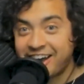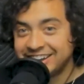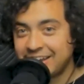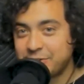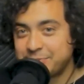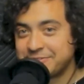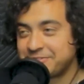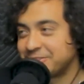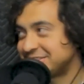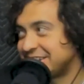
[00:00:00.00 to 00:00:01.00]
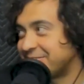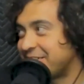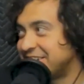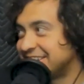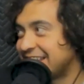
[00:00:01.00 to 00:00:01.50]
that would have been full Sam
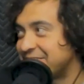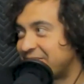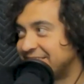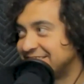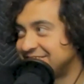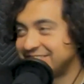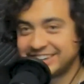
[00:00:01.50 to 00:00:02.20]
Raimi at that point. Too, I know, yeah.